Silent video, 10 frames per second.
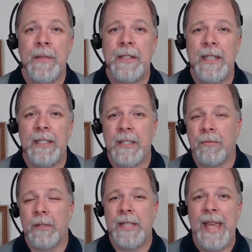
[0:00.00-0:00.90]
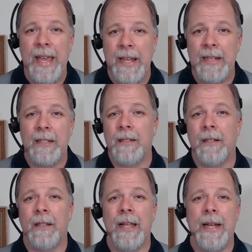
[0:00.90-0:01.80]
Jesus was hit
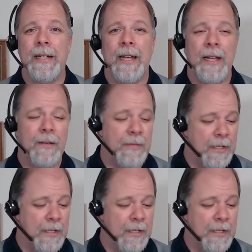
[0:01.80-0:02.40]
a lot of times.